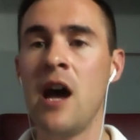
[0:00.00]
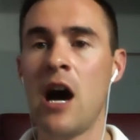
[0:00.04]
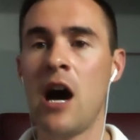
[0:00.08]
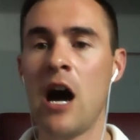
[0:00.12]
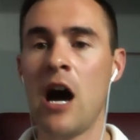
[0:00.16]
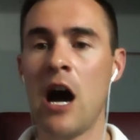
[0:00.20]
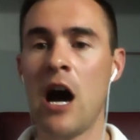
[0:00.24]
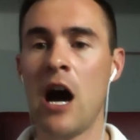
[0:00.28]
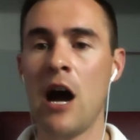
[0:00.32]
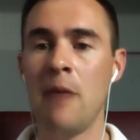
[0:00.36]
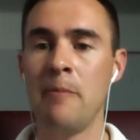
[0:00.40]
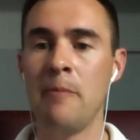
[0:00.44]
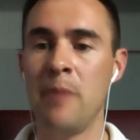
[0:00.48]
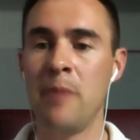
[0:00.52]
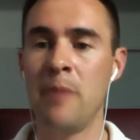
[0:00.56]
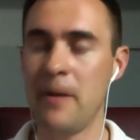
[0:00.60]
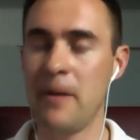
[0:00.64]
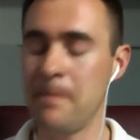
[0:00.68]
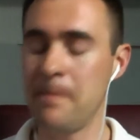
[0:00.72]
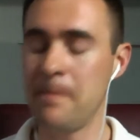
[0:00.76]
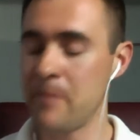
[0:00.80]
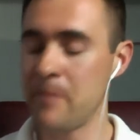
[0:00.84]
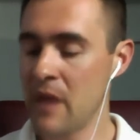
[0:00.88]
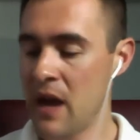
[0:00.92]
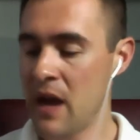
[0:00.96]

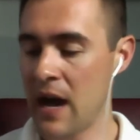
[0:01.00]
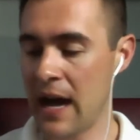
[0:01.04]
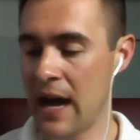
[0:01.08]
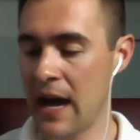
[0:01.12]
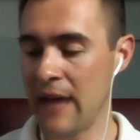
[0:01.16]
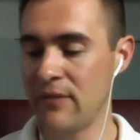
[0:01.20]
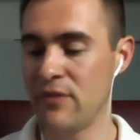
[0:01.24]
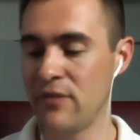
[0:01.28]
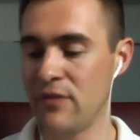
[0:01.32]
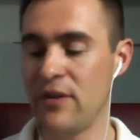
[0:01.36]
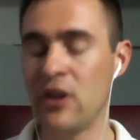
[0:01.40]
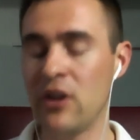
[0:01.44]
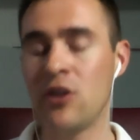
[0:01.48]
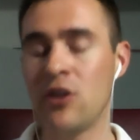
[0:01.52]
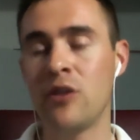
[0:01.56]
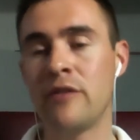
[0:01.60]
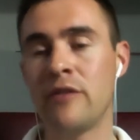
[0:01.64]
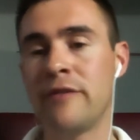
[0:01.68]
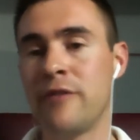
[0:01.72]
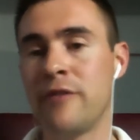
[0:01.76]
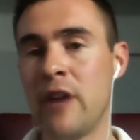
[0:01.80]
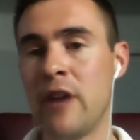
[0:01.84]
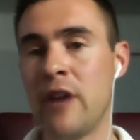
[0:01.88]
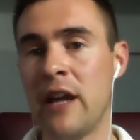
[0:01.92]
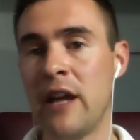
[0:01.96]
But I have a very
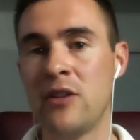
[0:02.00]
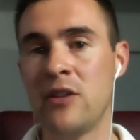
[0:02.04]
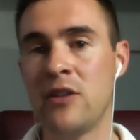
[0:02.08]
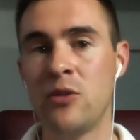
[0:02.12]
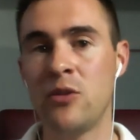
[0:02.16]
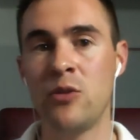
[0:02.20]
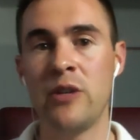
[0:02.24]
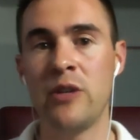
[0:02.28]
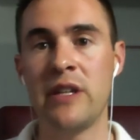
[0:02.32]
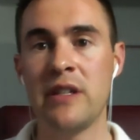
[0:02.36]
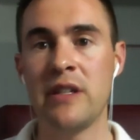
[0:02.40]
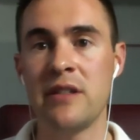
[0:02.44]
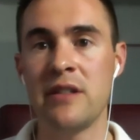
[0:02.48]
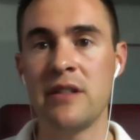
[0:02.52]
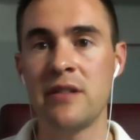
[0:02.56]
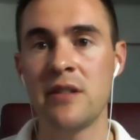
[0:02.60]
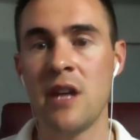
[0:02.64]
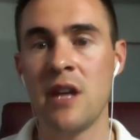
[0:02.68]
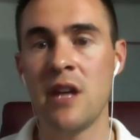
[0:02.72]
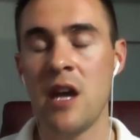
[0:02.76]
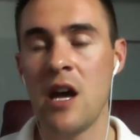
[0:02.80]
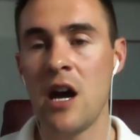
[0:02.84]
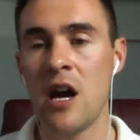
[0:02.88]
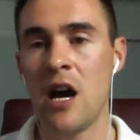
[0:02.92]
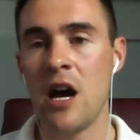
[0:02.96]
good friend who is
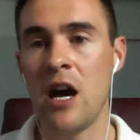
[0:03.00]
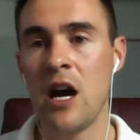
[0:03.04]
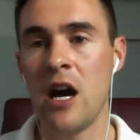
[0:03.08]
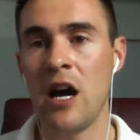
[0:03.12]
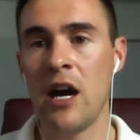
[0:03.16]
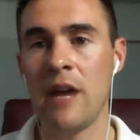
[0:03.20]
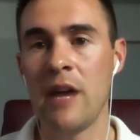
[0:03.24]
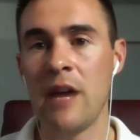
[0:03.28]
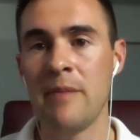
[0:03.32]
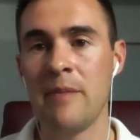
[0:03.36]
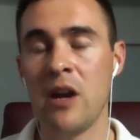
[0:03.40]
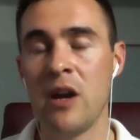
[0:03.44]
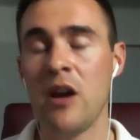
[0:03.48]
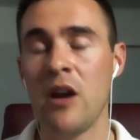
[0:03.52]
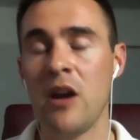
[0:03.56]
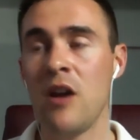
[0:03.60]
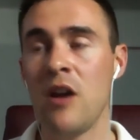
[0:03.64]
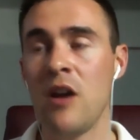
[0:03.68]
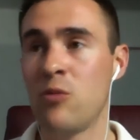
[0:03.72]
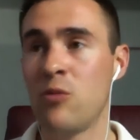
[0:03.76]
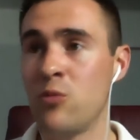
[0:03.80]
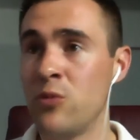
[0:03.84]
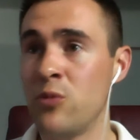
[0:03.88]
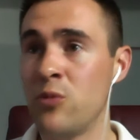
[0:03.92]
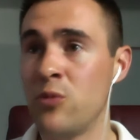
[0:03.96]

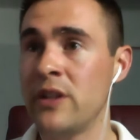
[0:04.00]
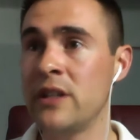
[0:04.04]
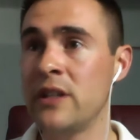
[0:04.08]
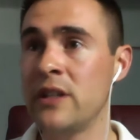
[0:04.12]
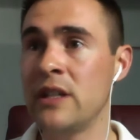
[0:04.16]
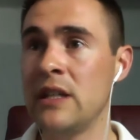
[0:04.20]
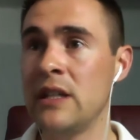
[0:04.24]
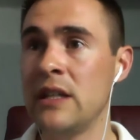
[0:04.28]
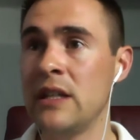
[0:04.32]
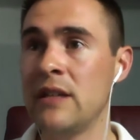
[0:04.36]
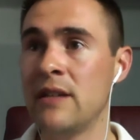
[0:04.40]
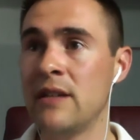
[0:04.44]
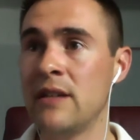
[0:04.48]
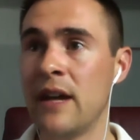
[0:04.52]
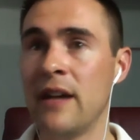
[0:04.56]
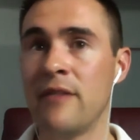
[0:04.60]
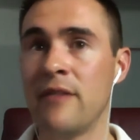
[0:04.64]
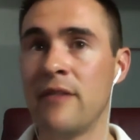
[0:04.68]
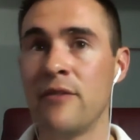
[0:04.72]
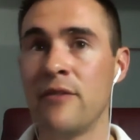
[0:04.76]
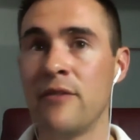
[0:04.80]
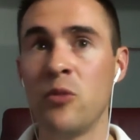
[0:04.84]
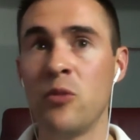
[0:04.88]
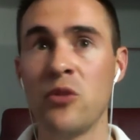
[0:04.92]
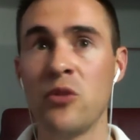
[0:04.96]
a really kind
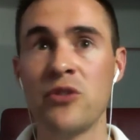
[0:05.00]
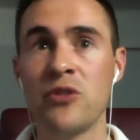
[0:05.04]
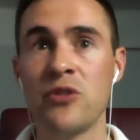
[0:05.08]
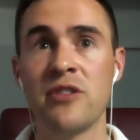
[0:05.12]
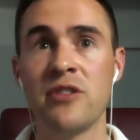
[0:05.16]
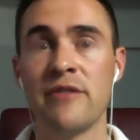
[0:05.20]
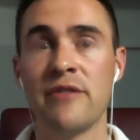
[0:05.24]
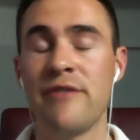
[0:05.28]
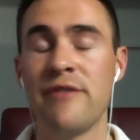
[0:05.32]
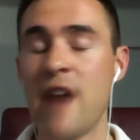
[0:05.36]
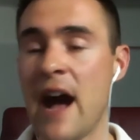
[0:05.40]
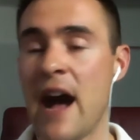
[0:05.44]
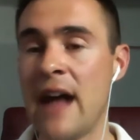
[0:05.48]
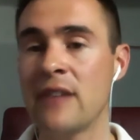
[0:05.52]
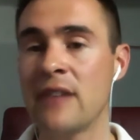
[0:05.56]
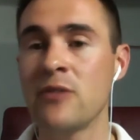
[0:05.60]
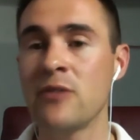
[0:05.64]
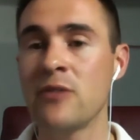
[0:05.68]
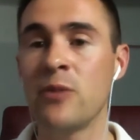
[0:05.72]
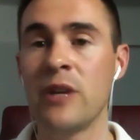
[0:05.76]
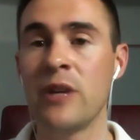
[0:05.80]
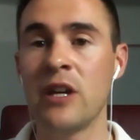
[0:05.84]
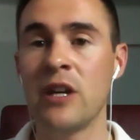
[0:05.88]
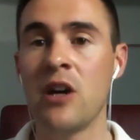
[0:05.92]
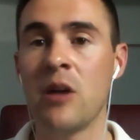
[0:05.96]
of almost
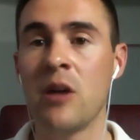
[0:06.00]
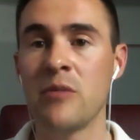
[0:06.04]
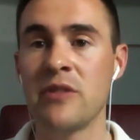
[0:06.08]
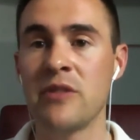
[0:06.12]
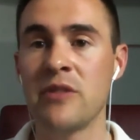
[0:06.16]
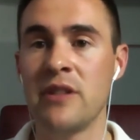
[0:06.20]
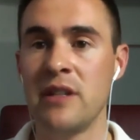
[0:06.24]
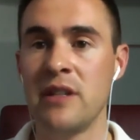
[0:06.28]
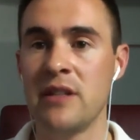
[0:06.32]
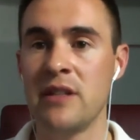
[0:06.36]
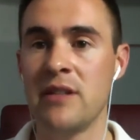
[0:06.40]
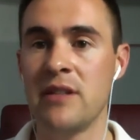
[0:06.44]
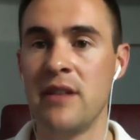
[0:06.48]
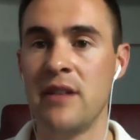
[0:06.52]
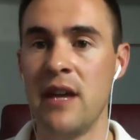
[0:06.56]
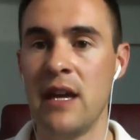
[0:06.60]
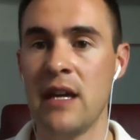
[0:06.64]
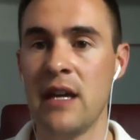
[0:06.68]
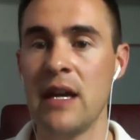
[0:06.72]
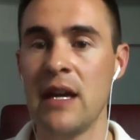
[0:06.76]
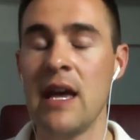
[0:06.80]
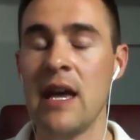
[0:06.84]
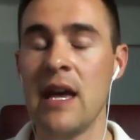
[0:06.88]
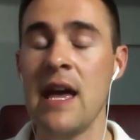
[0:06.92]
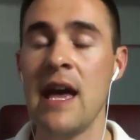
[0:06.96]
savant when it comes to this
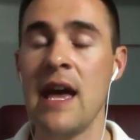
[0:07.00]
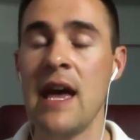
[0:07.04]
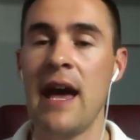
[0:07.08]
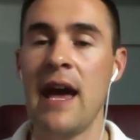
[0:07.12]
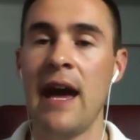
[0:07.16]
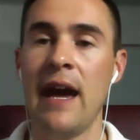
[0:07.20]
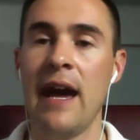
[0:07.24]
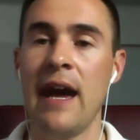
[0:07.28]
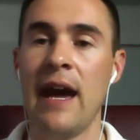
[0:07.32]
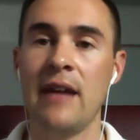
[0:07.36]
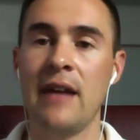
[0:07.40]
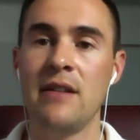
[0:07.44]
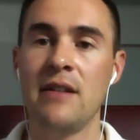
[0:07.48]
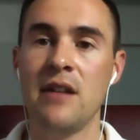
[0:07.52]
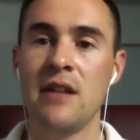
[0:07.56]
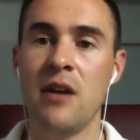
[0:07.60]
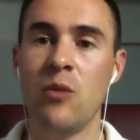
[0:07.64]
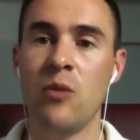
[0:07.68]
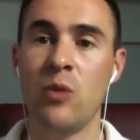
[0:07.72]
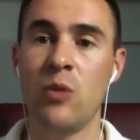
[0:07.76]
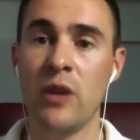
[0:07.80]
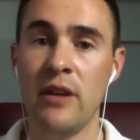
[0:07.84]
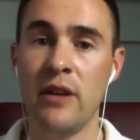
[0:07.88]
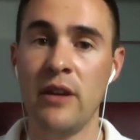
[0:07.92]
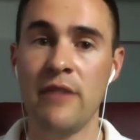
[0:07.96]
thing, and
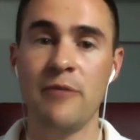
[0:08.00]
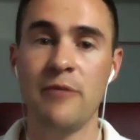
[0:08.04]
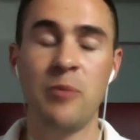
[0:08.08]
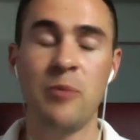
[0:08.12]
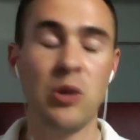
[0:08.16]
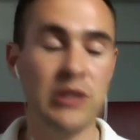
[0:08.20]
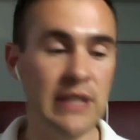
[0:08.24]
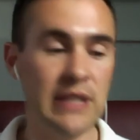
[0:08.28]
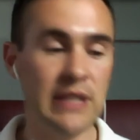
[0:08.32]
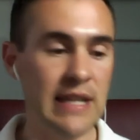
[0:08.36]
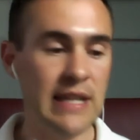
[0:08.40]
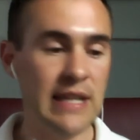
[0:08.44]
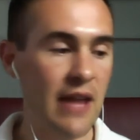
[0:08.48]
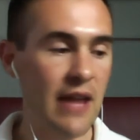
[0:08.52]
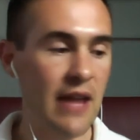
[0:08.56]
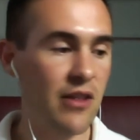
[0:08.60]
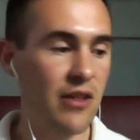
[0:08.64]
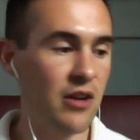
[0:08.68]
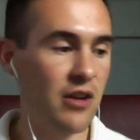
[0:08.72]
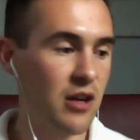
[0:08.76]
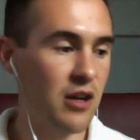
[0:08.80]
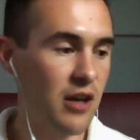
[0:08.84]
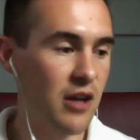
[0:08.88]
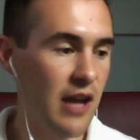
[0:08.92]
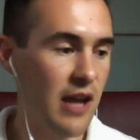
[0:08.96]
we have put
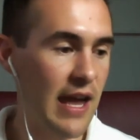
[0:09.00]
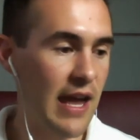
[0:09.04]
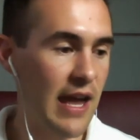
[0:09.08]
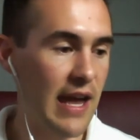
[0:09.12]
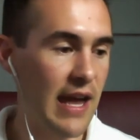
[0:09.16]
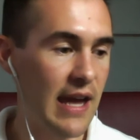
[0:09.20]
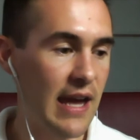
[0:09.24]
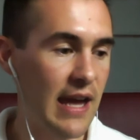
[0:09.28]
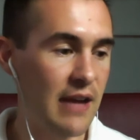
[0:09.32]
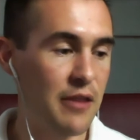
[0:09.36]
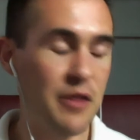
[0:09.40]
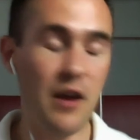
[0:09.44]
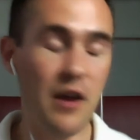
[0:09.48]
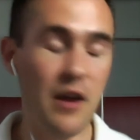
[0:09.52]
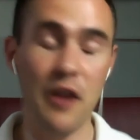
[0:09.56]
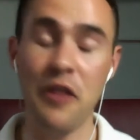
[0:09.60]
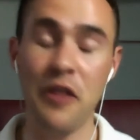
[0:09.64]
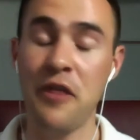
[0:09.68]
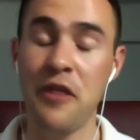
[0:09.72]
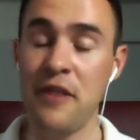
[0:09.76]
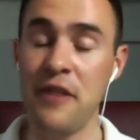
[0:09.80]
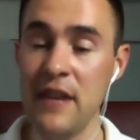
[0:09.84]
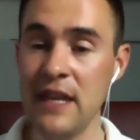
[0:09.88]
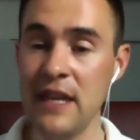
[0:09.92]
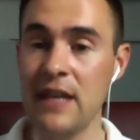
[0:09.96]
together a
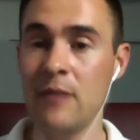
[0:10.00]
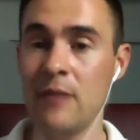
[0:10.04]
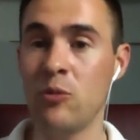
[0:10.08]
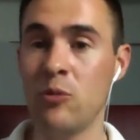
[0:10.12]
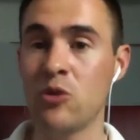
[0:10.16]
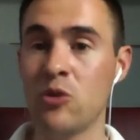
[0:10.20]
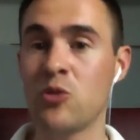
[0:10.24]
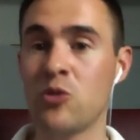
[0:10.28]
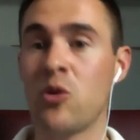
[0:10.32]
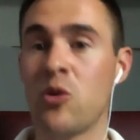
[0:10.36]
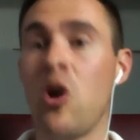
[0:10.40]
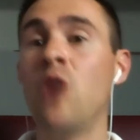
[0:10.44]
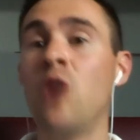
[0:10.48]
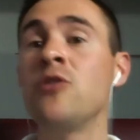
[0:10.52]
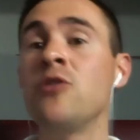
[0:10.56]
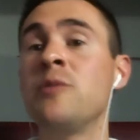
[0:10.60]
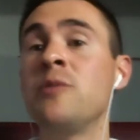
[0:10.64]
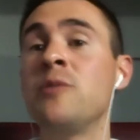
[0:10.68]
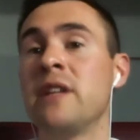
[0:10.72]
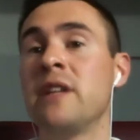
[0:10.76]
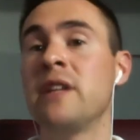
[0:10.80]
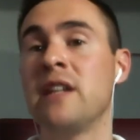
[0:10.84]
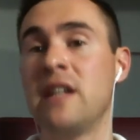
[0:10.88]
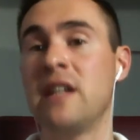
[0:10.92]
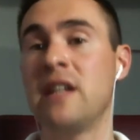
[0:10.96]
theme which we're
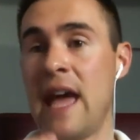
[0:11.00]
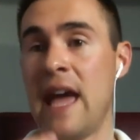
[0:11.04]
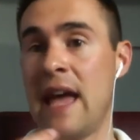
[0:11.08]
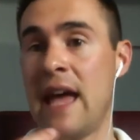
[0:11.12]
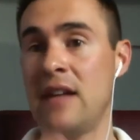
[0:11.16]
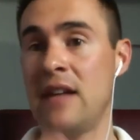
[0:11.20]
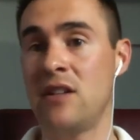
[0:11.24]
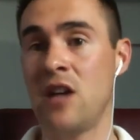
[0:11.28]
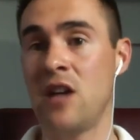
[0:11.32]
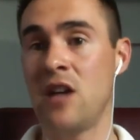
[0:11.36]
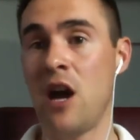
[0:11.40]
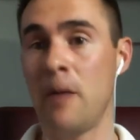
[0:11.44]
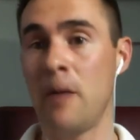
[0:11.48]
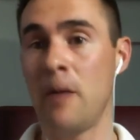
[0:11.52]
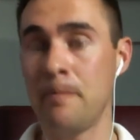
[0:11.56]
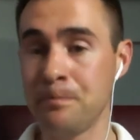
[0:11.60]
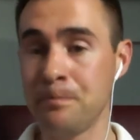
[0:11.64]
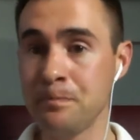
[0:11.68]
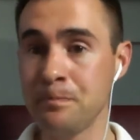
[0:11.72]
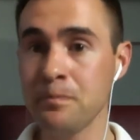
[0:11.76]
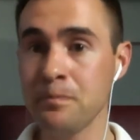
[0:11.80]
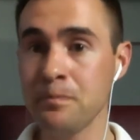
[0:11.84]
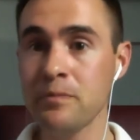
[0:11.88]
ultimately going to end up